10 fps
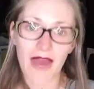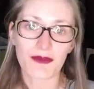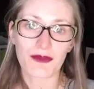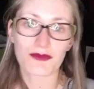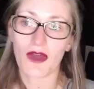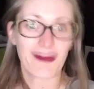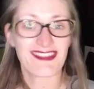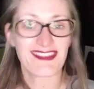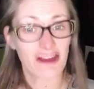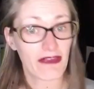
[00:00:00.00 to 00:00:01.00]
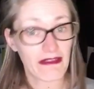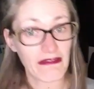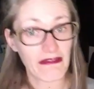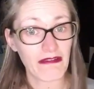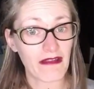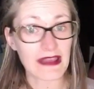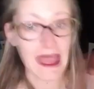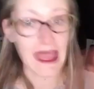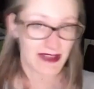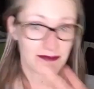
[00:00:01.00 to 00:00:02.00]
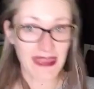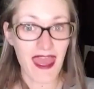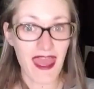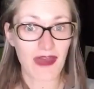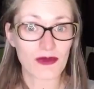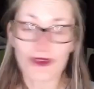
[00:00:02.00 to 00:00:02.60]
Why am I stuck in here? Let me out.